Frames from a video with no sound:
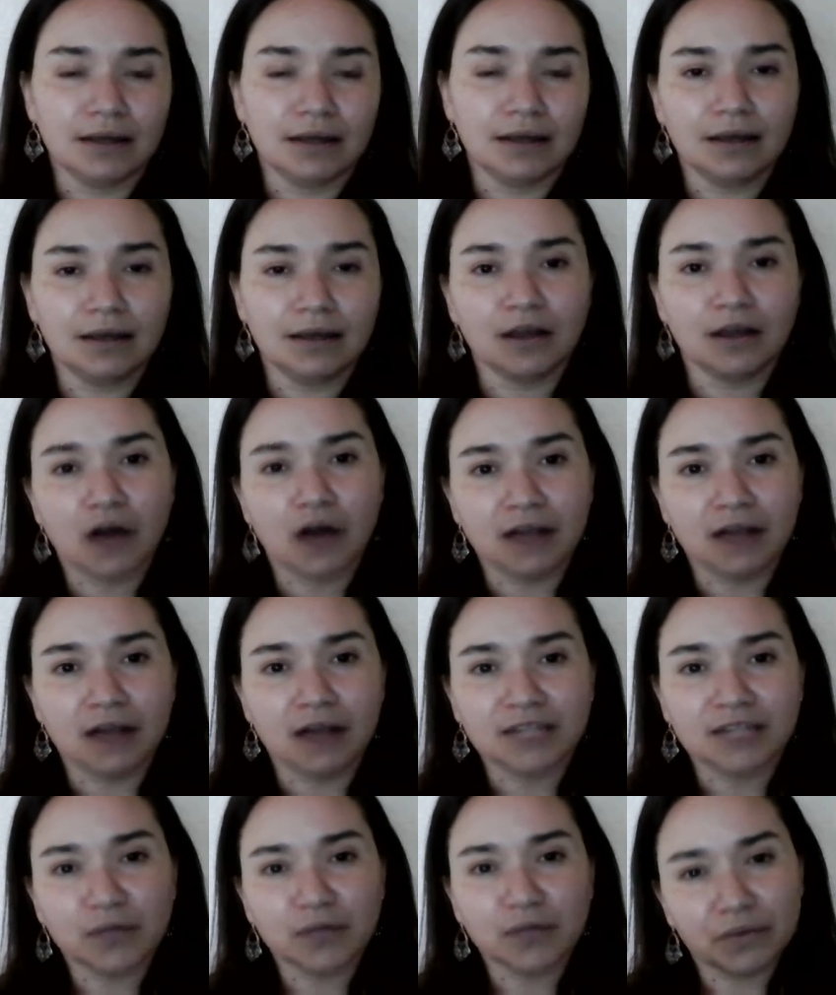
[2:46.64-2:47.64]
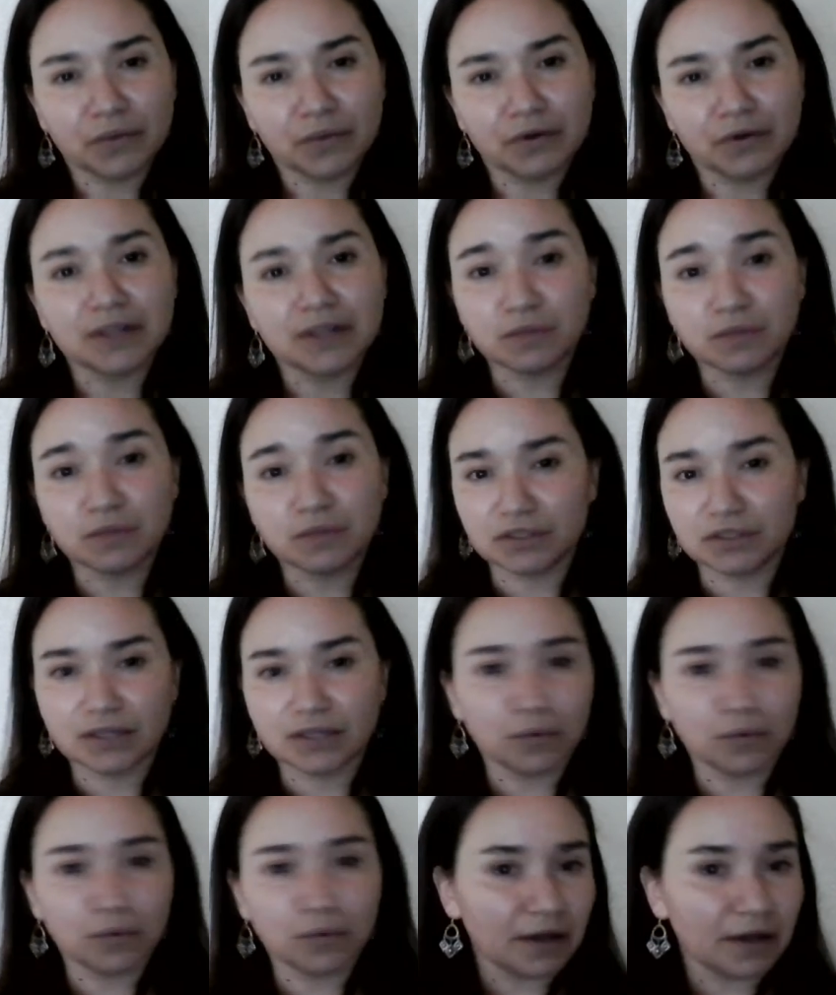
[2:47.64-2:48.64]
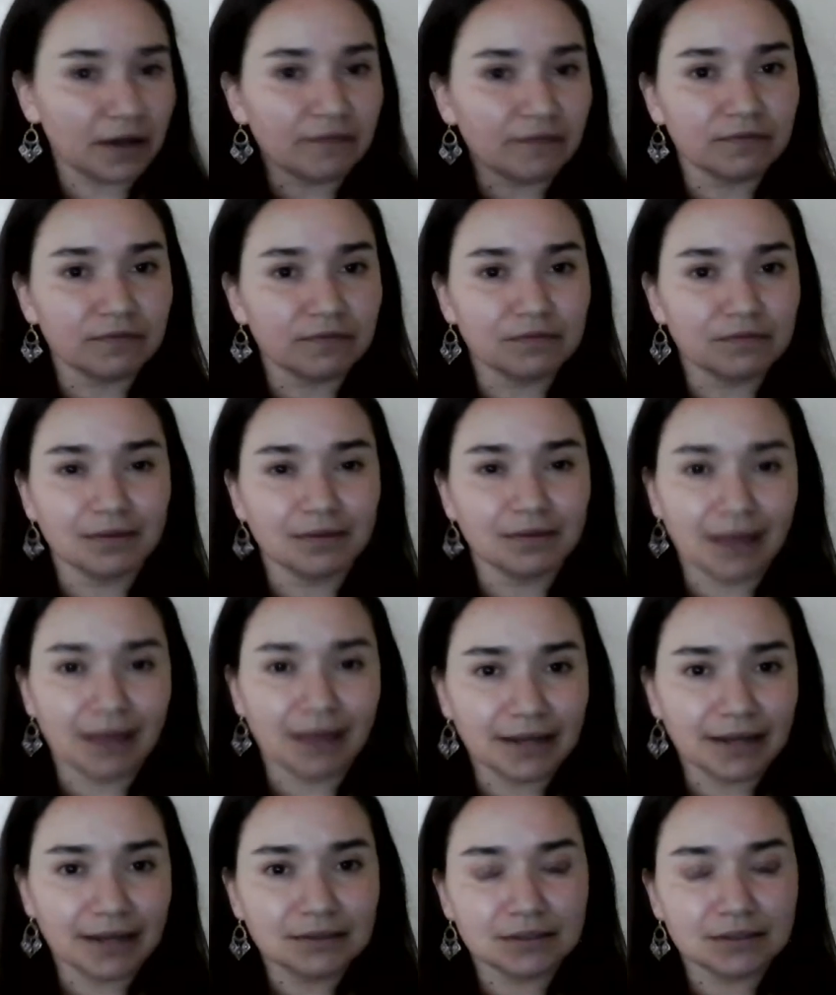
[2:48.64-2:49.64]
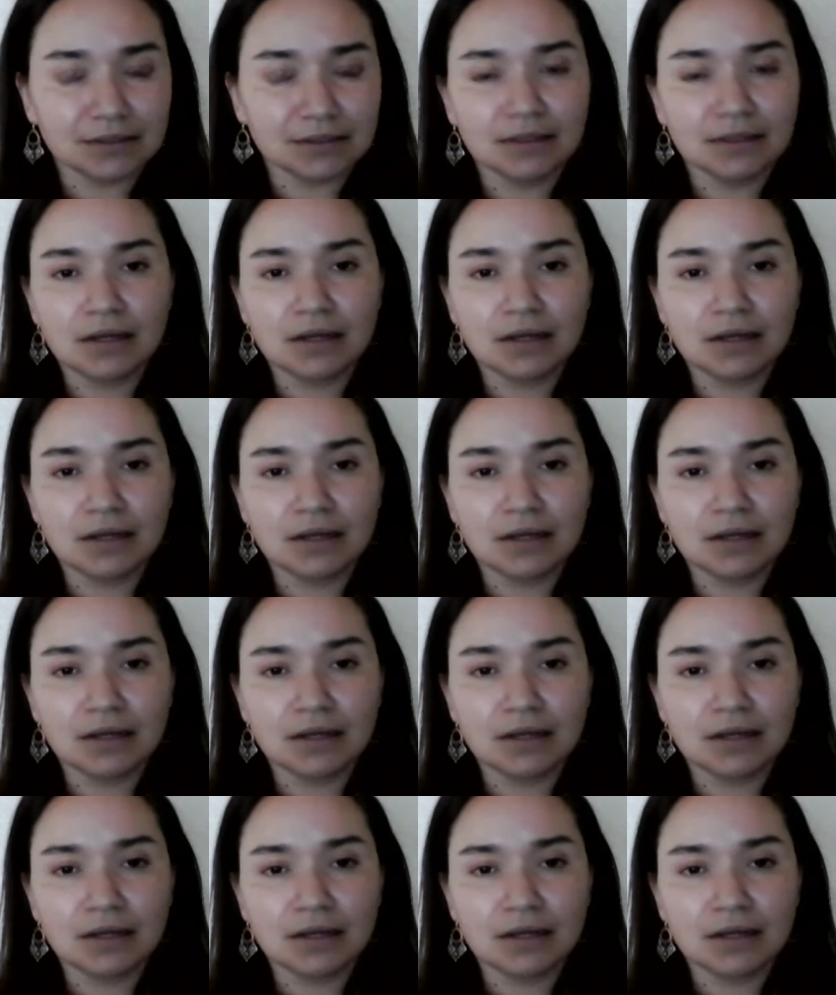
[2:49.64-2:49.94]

in contact with her as much as I would have liked,